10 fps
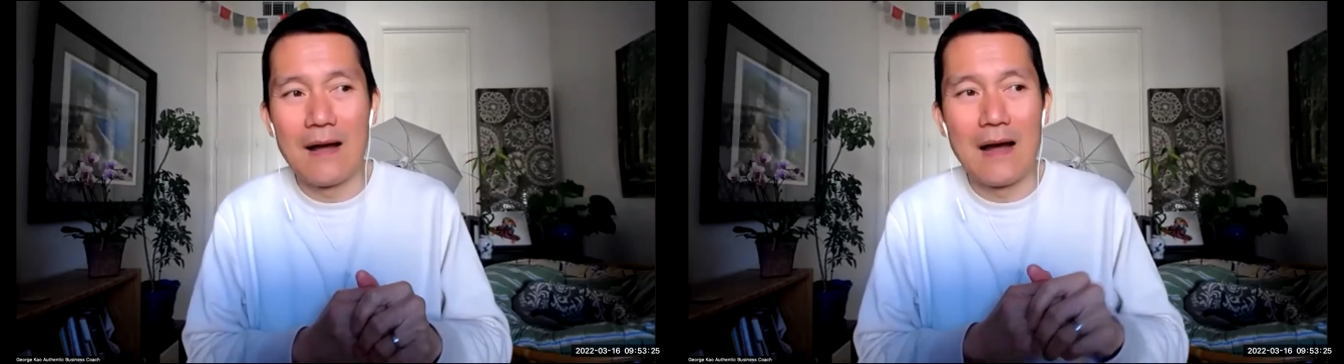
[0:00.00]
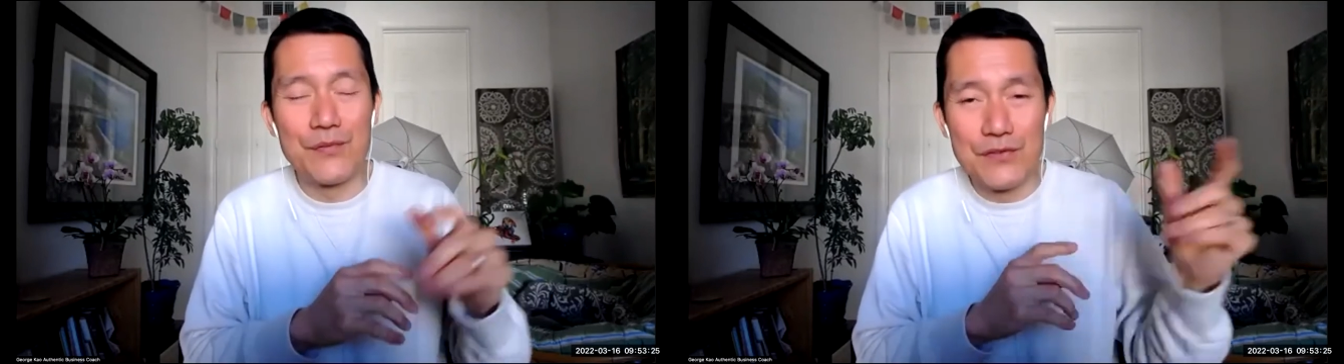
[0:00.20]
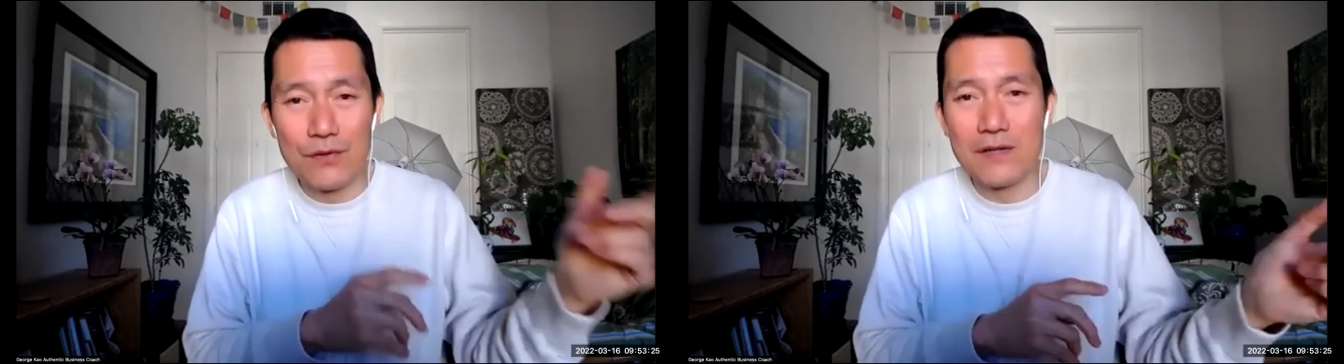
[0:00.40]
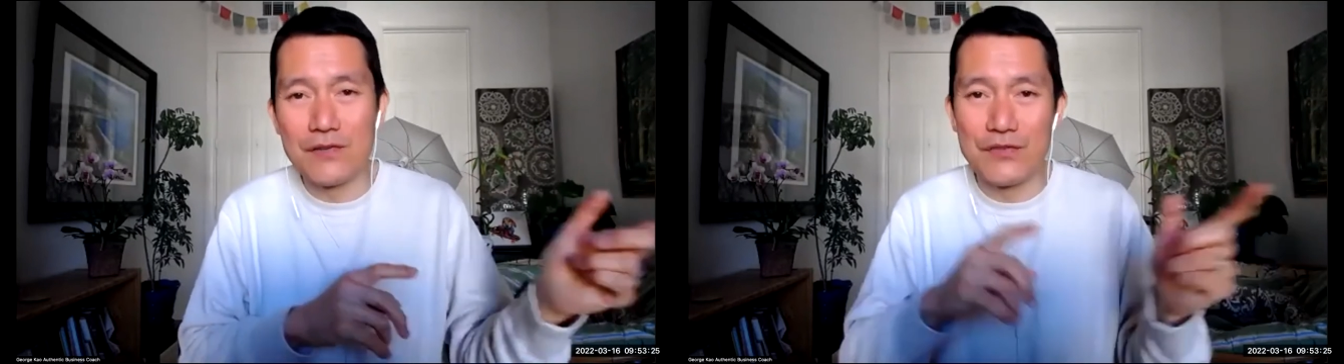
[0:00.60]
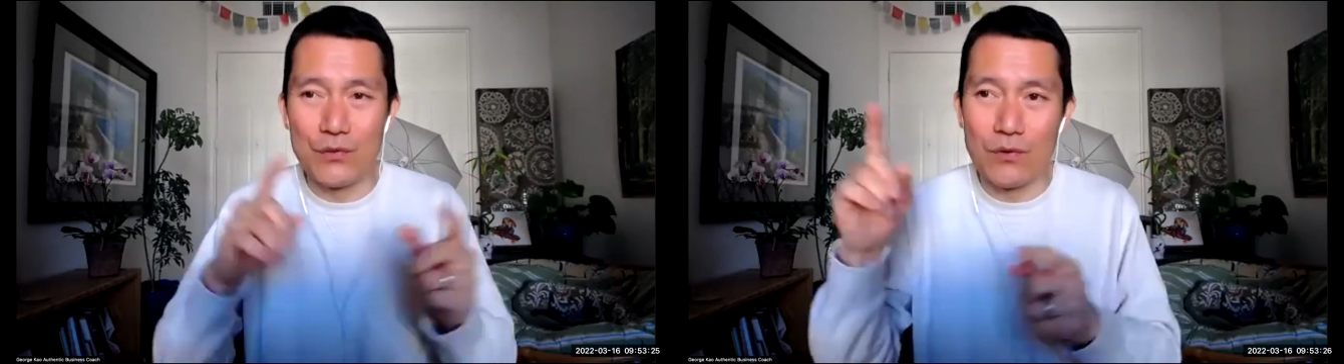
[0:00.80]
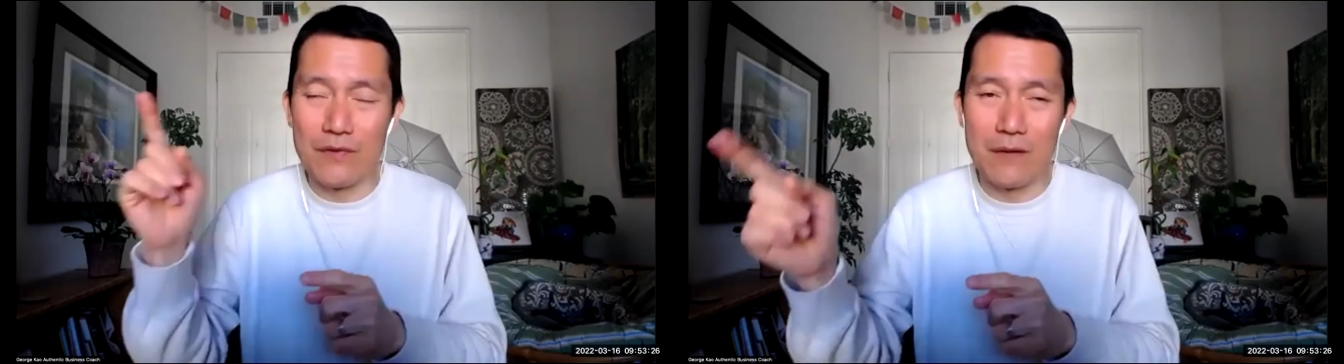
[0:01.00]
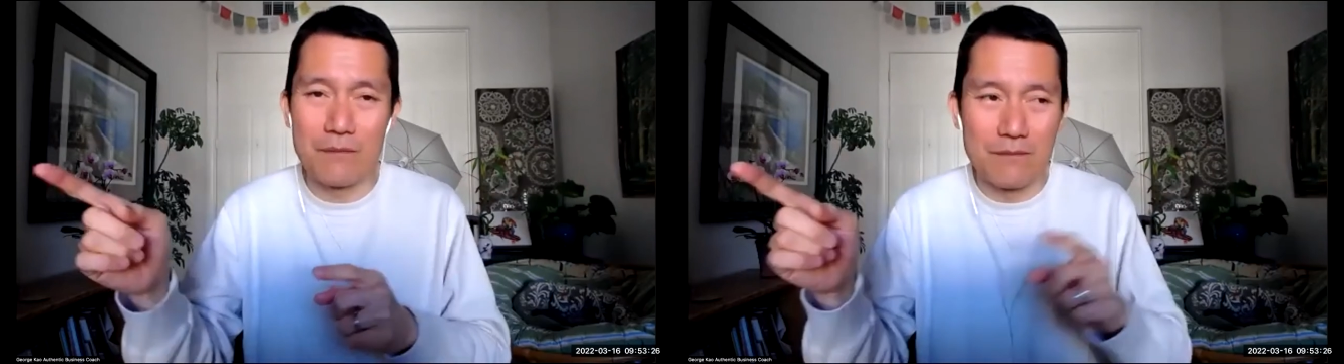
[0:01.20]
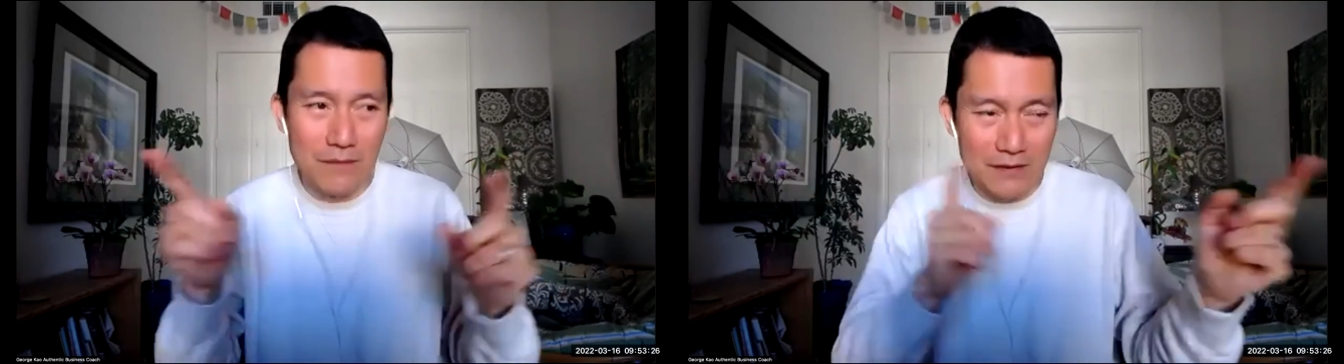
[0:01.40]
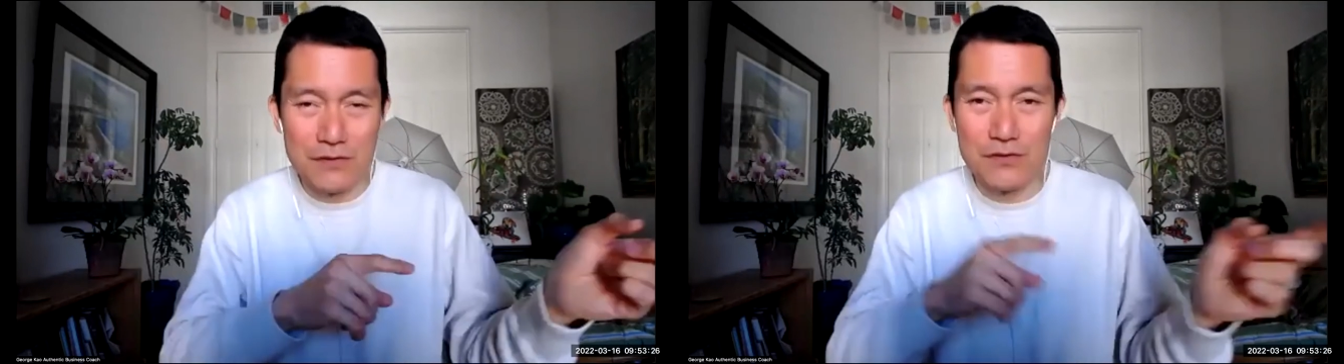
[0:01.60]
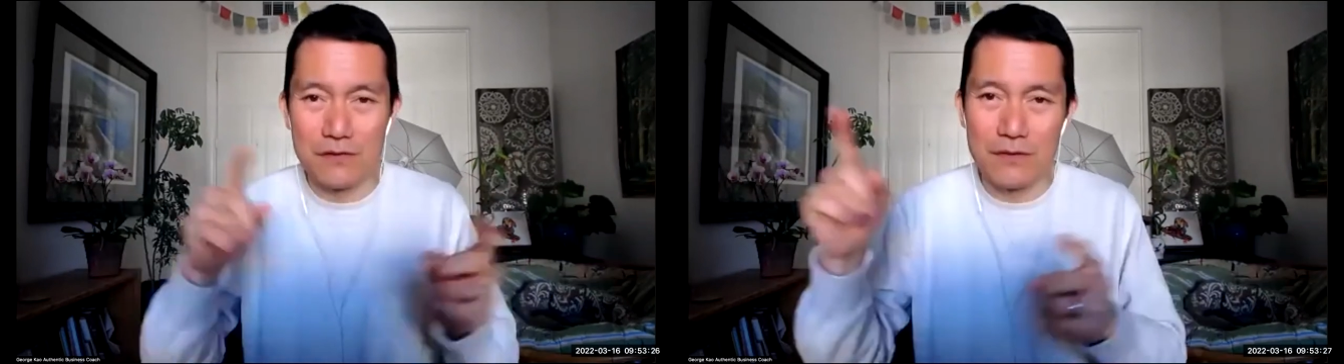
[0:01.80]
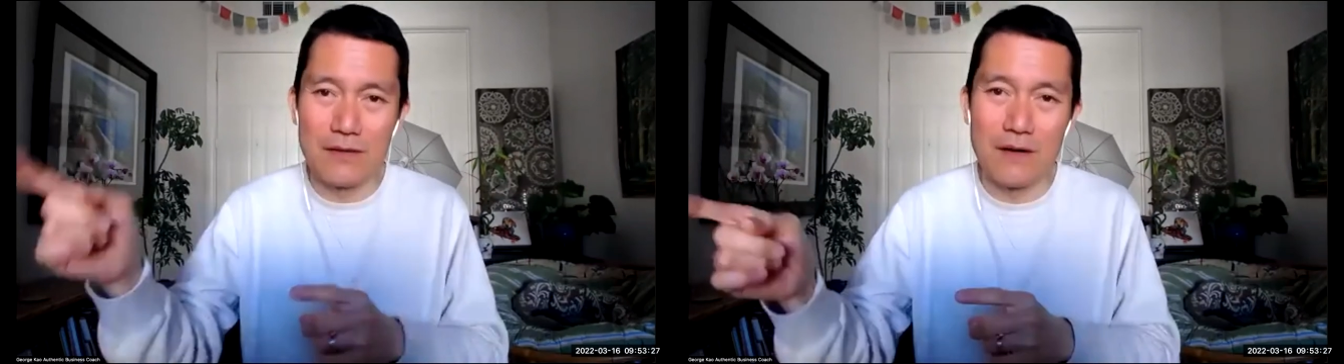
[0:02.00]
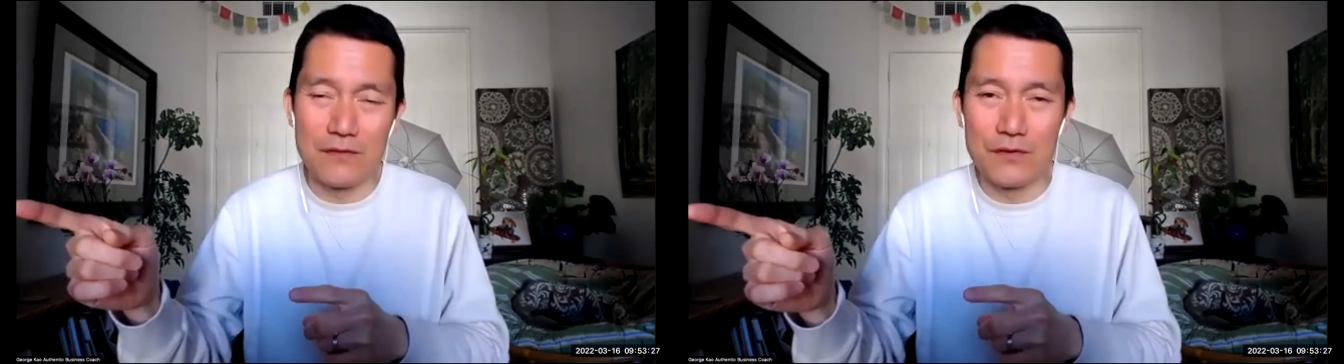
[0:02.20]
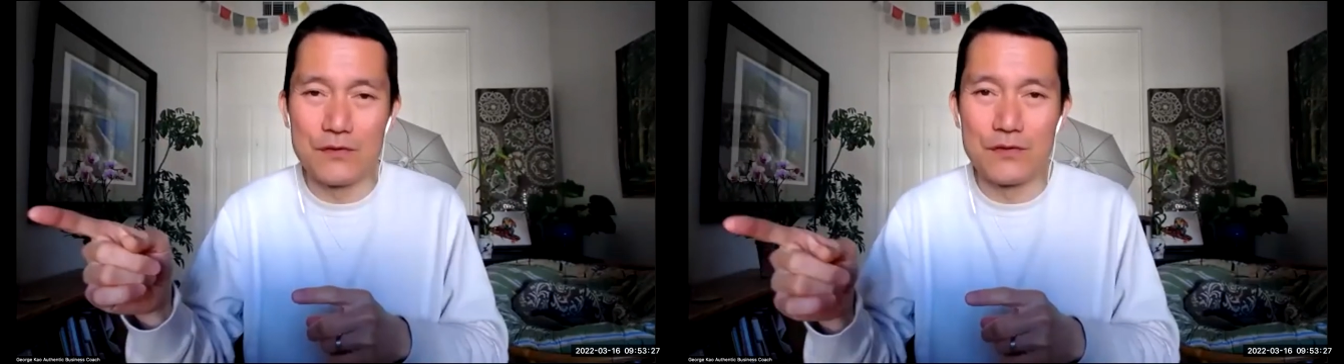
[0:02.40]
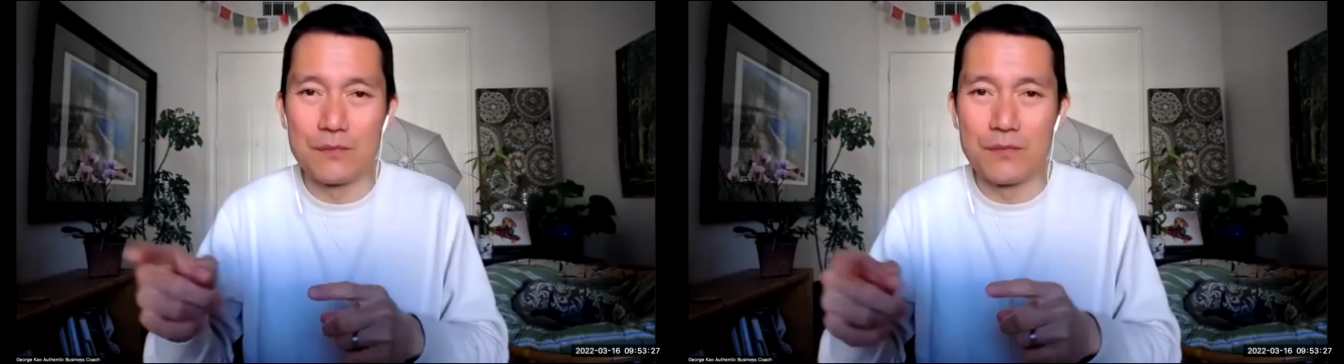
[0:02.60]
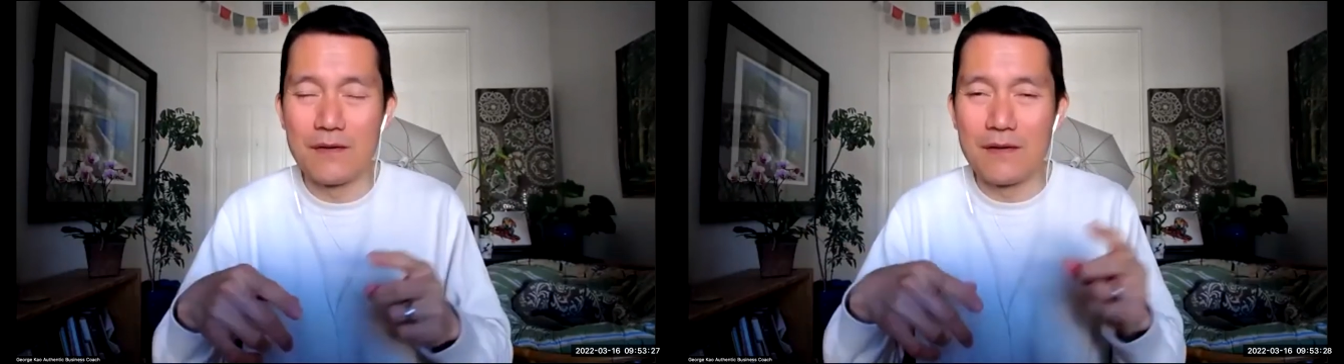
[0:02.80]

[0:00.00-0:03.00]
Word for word: I'm still going to store them additionally on YouTube